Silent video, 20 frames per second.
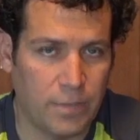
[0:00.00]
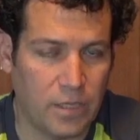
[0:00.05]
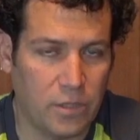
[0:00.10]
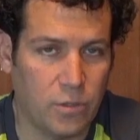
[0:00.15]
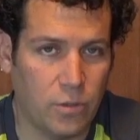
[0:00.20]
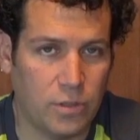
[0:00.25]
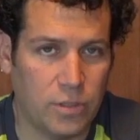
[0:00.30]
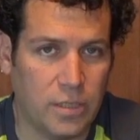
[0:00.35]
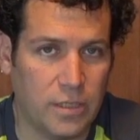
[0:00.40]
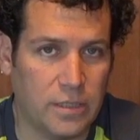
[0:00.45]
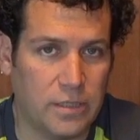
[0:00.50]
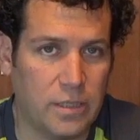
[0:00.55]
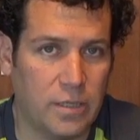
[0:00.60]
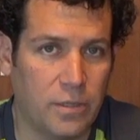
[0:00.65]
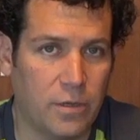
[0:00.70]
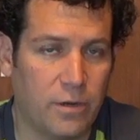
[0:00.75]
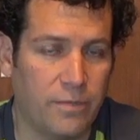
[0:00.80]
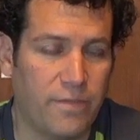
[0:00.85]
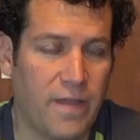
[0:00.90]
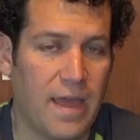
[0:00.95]
They do it to
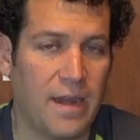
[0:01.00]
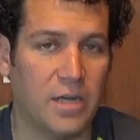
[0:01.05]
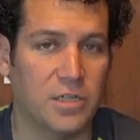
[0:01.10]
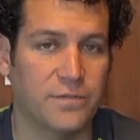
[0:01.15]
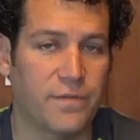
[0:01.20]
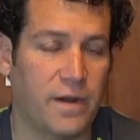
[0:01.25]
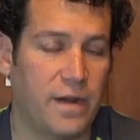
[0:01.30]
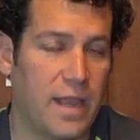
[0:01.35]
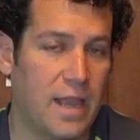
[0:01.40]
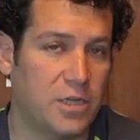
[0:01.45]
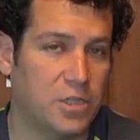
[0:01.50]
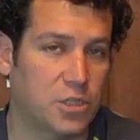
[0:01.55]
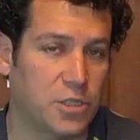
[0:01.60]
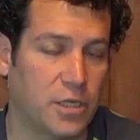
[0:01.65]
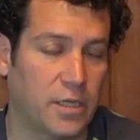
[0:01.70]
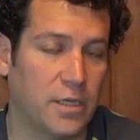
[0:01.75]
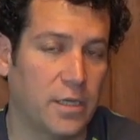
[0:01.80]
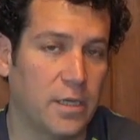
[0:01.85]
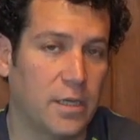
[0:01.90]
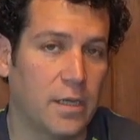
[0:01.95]
their advantage
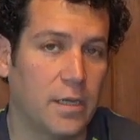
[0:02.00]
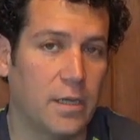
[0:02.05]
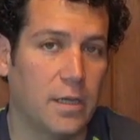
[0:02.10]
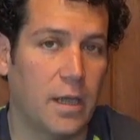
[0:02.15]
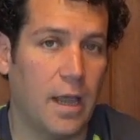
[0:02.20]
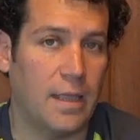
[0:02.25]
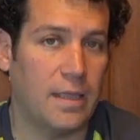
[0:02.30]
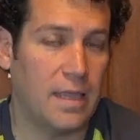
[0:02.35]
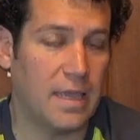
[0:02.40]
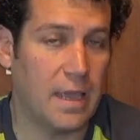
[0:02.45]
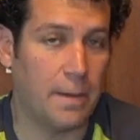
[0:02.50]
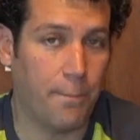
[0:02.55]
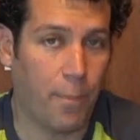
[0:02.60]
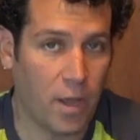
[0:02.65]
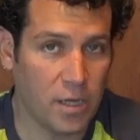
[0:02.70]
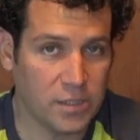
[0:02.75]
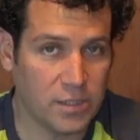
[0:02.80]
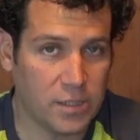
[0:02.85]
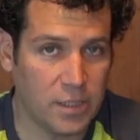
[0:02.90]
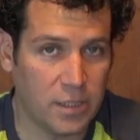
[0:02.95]
financially, and they get
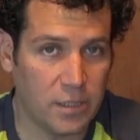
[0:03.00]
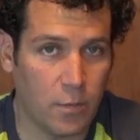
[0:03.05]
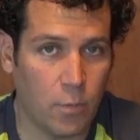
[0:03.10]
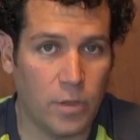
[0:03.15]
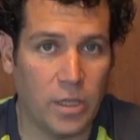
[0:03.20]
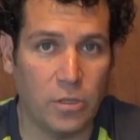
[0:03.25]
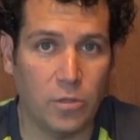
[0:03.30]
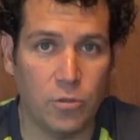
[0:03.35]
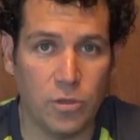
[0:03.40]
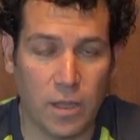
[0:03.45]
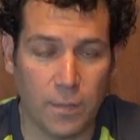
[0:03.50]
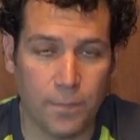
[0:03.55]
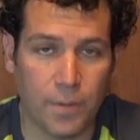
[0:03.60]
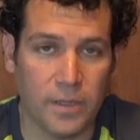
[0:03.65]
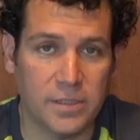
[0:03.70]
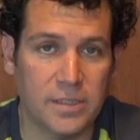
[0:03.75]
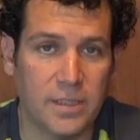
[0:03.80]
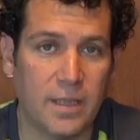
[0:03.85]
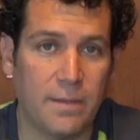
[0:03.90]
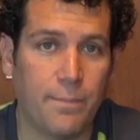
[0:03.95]
busted. When they do get
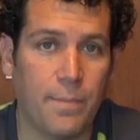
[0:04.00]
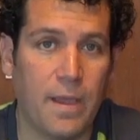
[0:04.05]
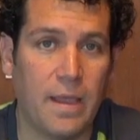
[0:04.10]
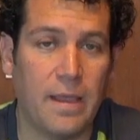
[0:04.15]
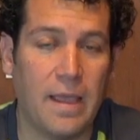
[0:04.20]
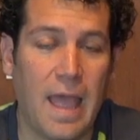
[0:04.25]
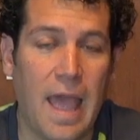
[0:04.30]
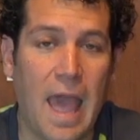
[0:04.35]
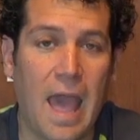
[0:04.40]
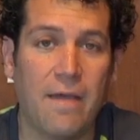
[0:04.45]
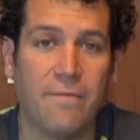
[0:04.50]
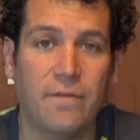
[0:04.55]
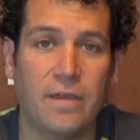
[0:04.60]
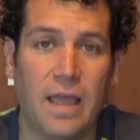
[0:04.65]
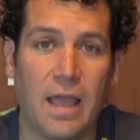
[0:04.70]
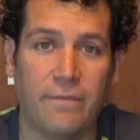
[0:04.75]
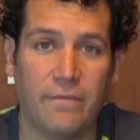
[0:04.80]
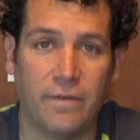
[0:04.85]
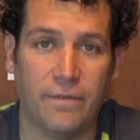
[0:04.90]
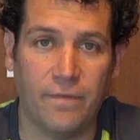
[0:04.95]
busted, they pay heavy,
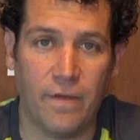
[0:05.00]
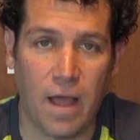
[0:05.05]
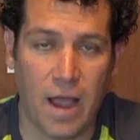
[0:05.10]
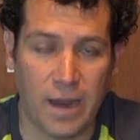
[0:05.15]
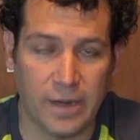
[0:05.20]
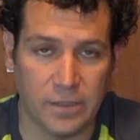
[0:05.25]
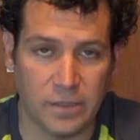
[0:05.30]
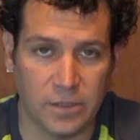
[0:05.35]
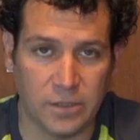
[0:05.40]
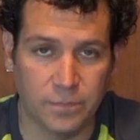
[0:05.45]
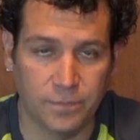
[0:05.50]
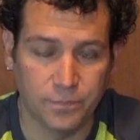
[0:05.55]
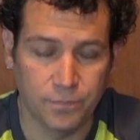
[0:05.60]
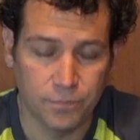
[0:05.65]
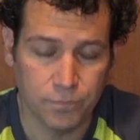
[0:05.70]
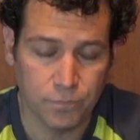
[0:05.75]
heavy fines.